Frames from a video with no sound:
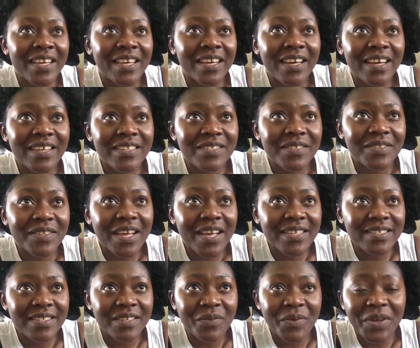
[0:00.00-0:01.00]
Yeah, so
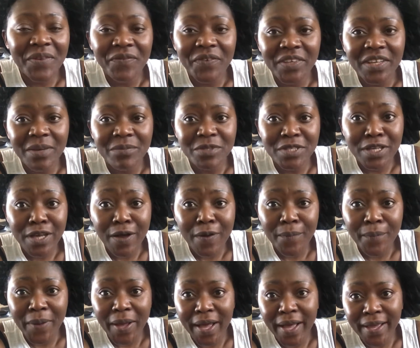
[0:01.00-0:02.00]
that's it, waiting for them to
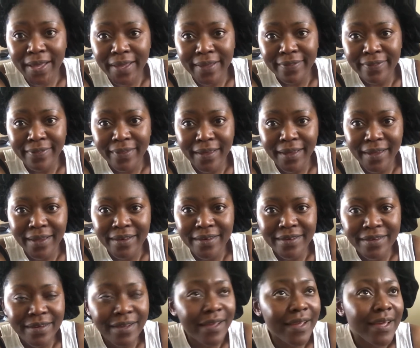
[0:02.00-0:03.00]
come back. And
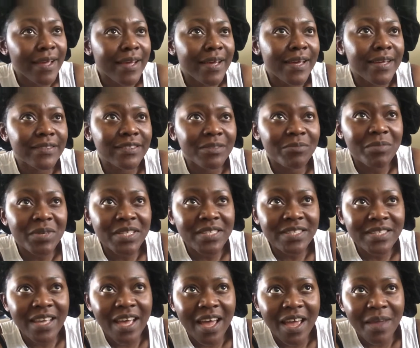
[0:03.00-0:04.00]
then in the
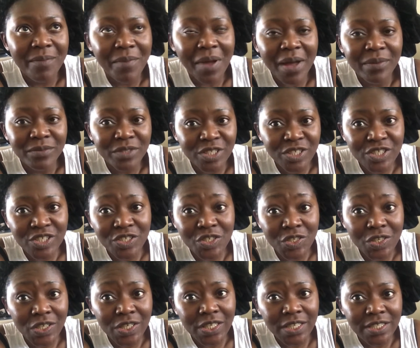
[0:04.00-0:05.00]
meantime, I'm just
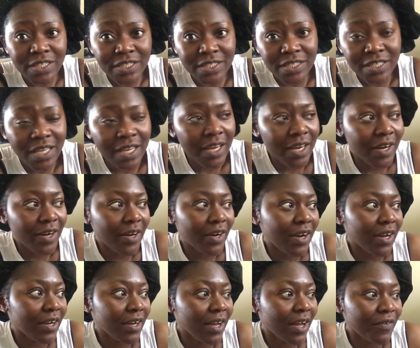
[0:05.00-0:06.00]
chilling here.
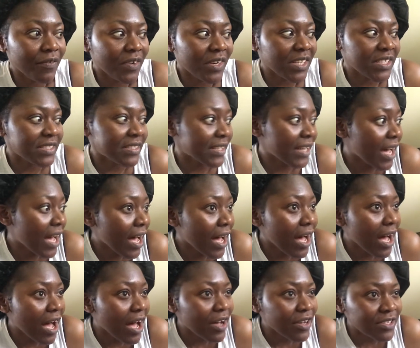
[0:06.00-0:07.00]
I've cleaned the
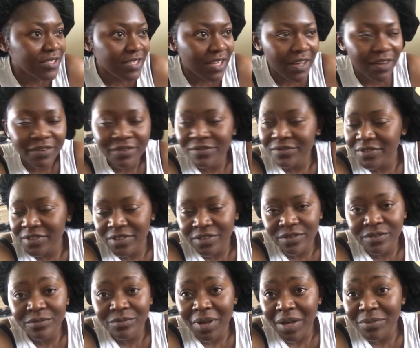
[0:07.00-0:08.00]
house,
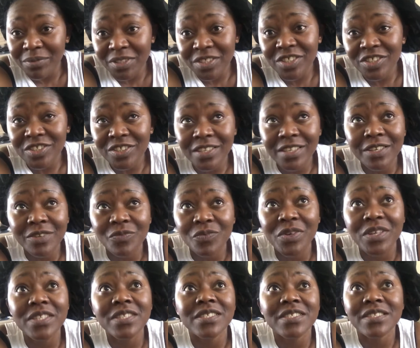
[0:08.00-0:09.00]
but I'm just chilling
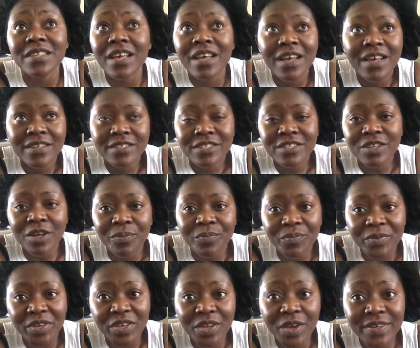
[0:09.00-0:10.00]
with some
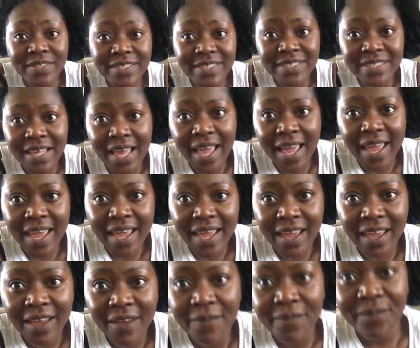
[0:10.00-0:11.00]

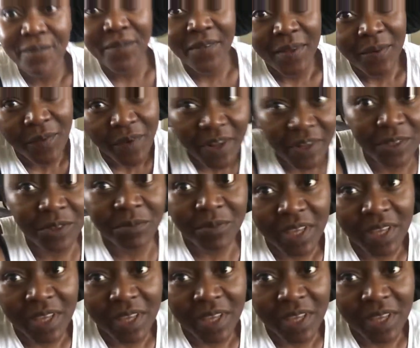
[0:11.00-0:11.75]
Beyonce. We'll